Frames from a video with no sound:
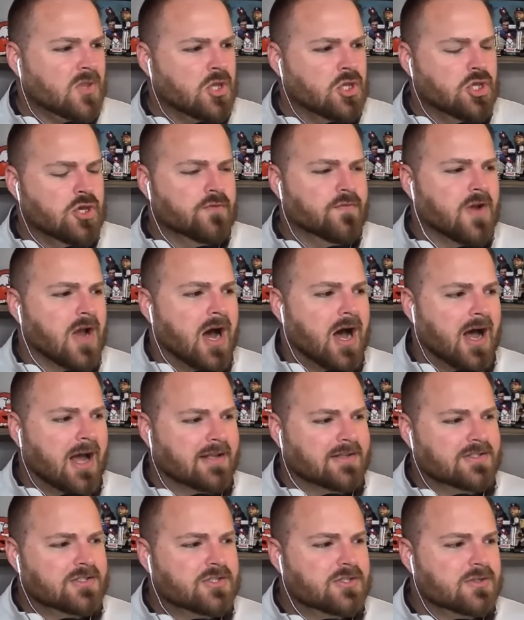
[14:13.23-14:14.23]
You've
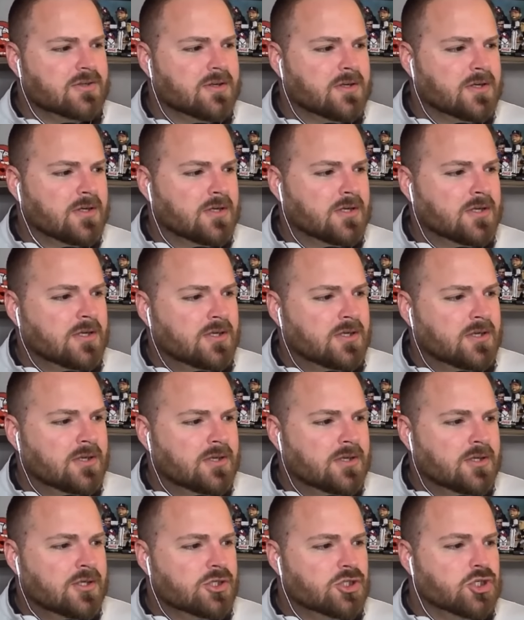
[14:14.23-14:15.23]
got
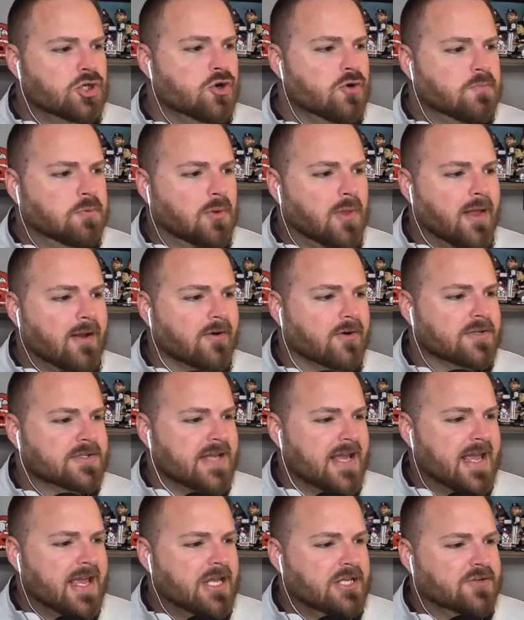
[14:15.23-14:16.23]
two players
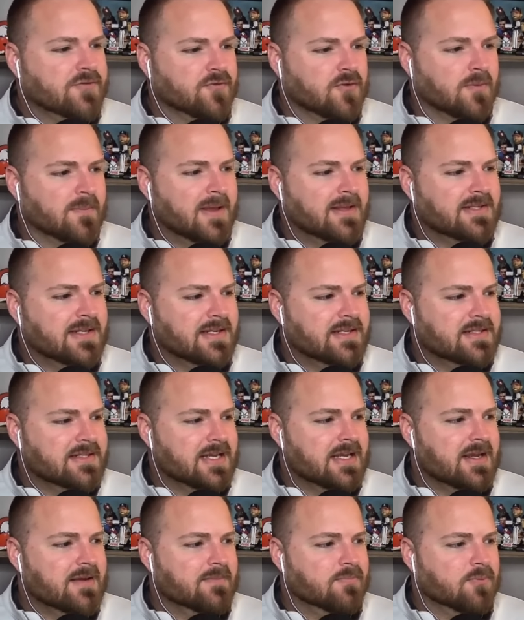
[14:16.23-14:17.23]
each from
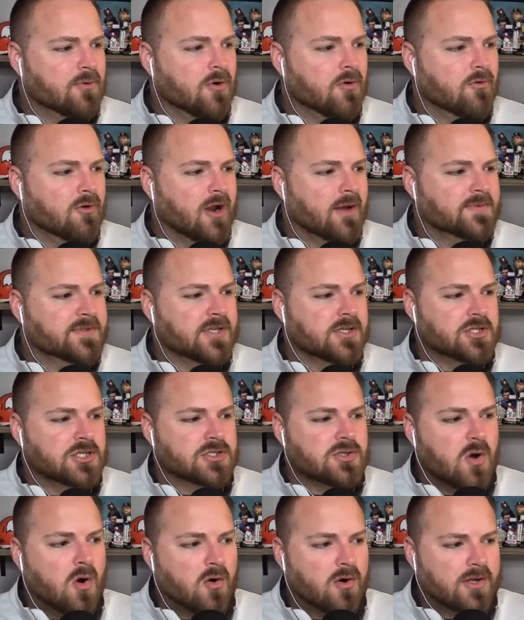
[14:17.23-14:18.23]
SEC programs such
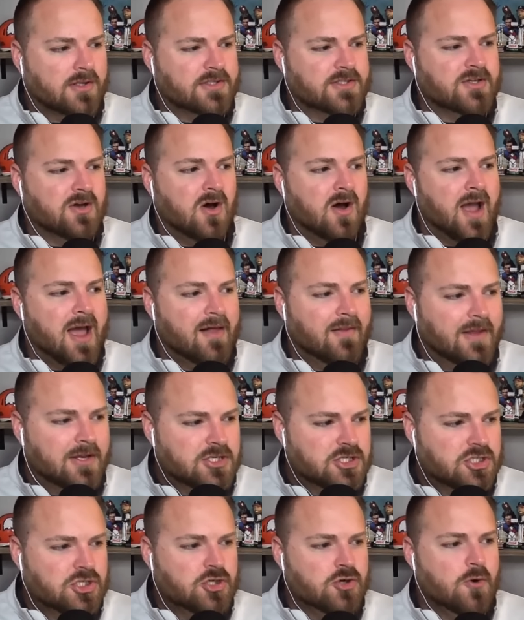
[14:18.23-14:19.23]
as Arkansas,
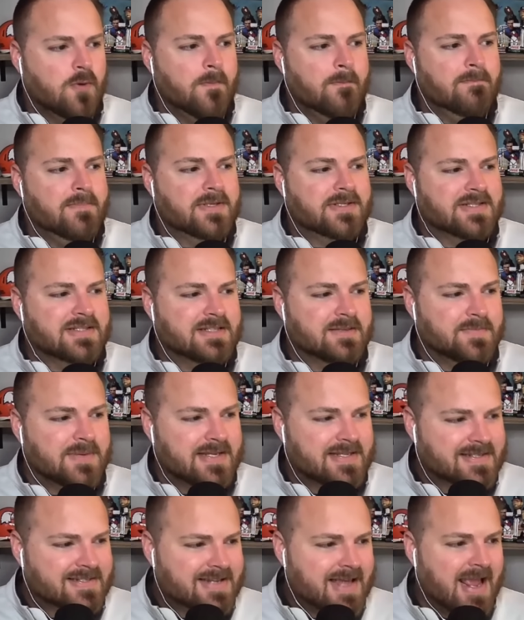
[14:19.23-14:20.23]
LSU, Mississippi
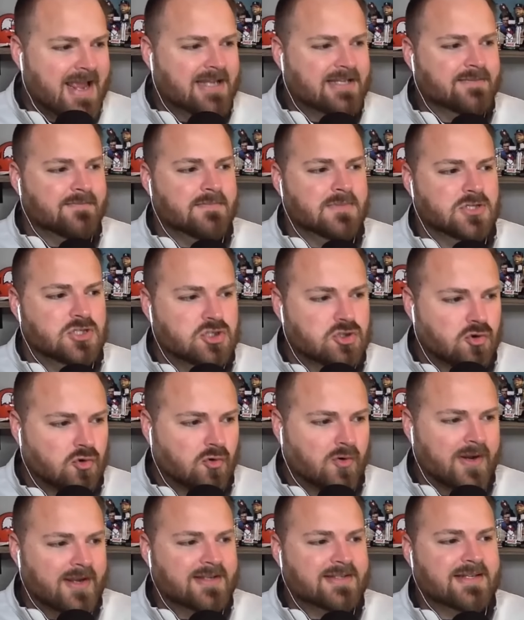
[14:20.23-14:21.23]
State,
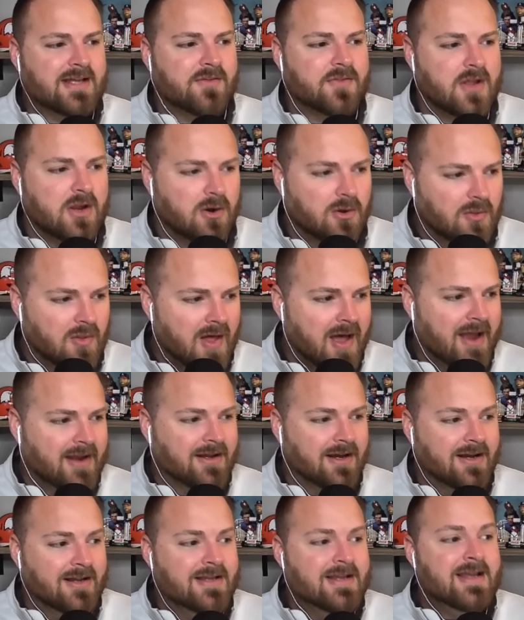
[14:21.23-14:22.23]
Missouri, South
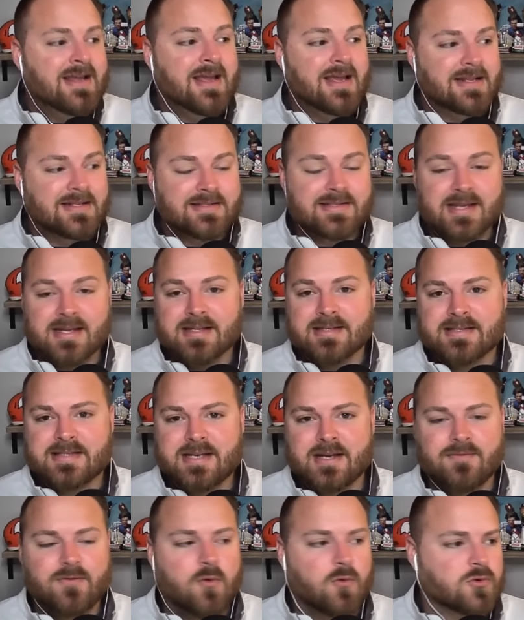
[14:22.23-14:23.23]
Carolina, and
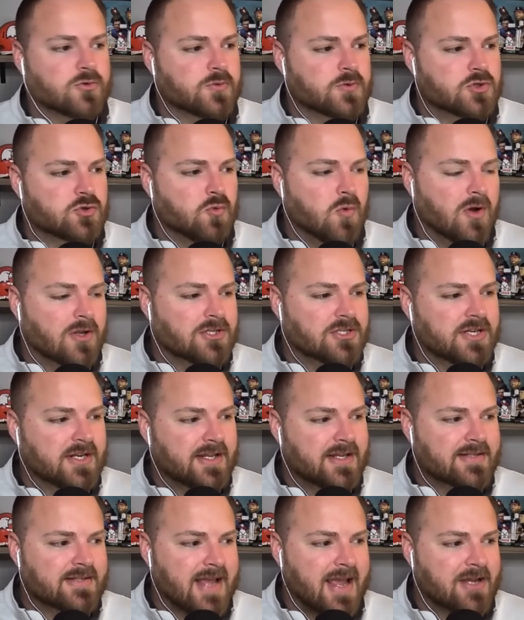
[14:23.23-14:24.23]
Tennessee, of course, with Jauan
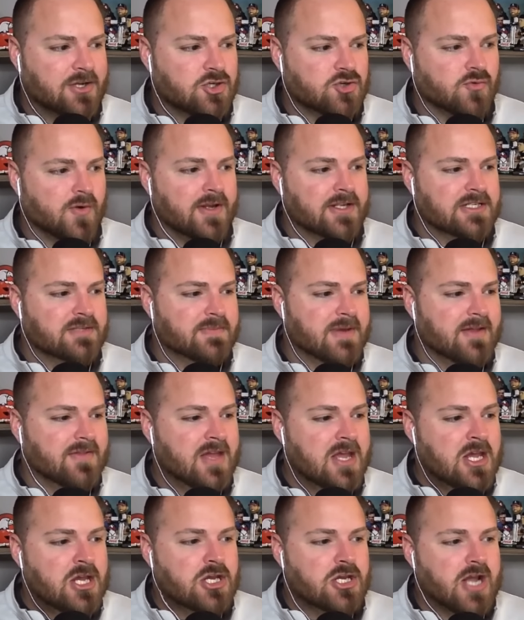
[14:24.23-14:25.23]
Jennings and Trey Smith.
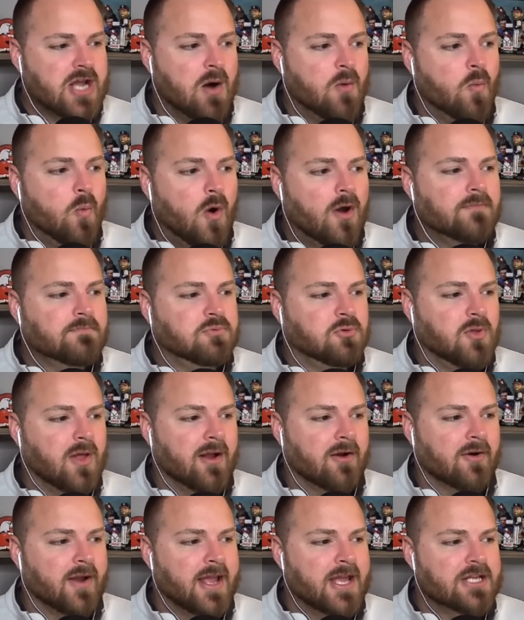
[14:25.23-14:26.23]
You got one
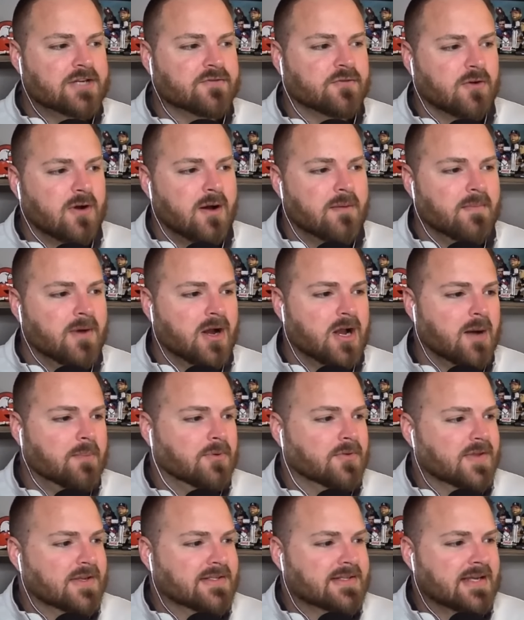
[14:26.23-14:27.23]
player each from a
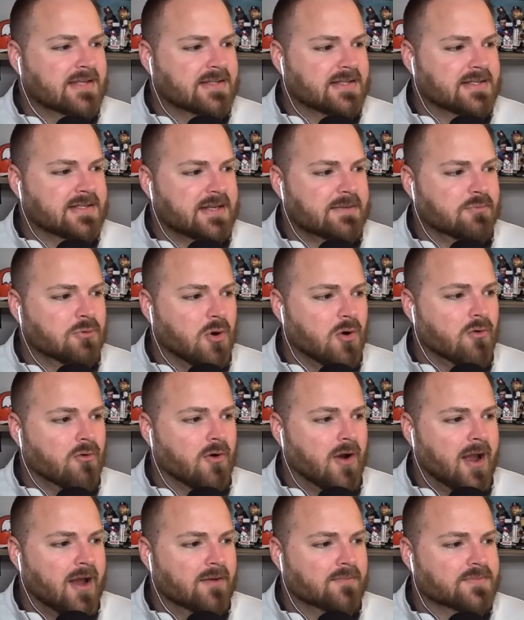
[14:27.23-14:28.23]
couple of these SEC
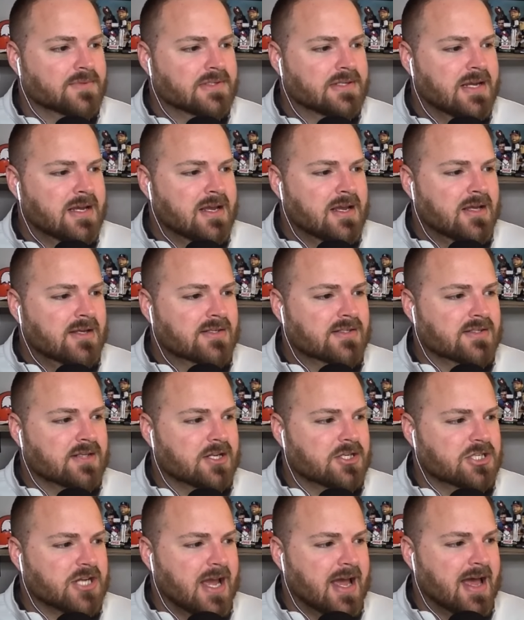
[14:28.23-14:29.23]
programs,
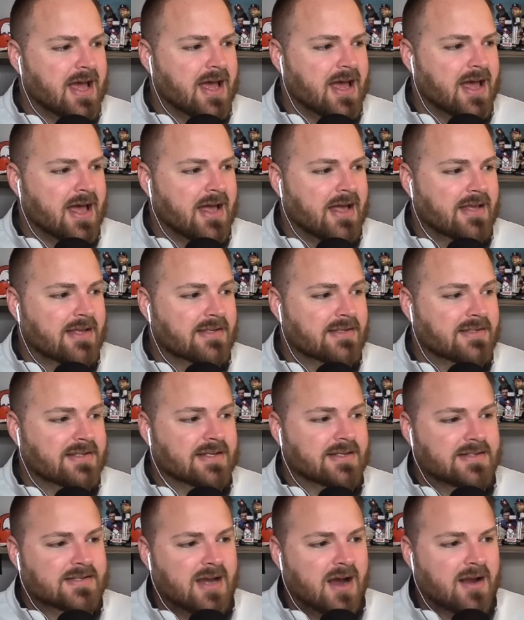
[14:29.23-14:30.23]
such as
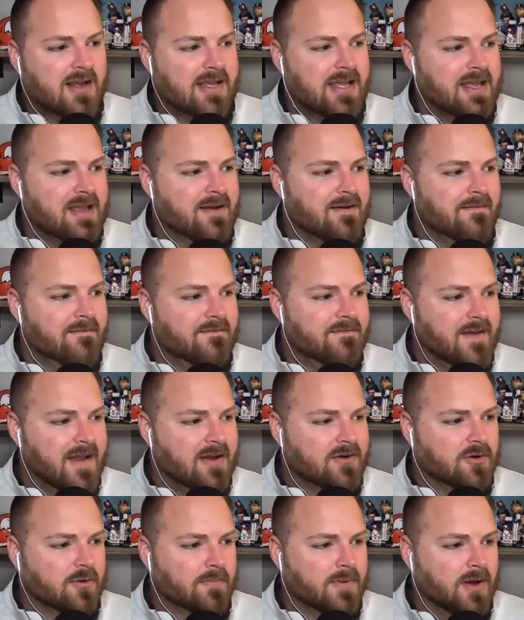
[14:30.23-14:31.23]
Kentucky,
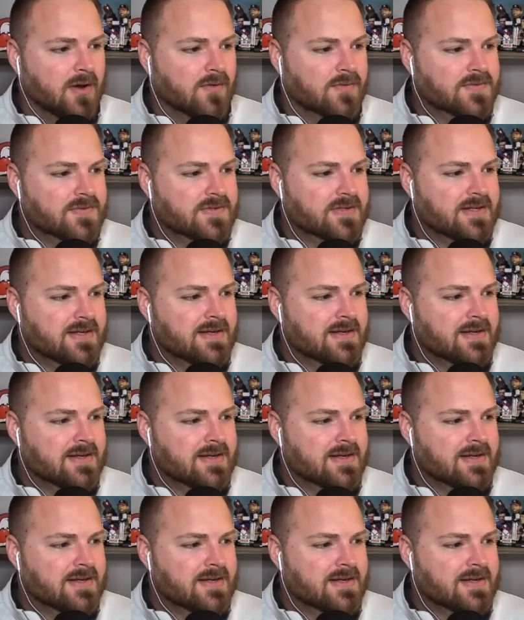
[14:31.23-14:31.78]
Vanderbilt,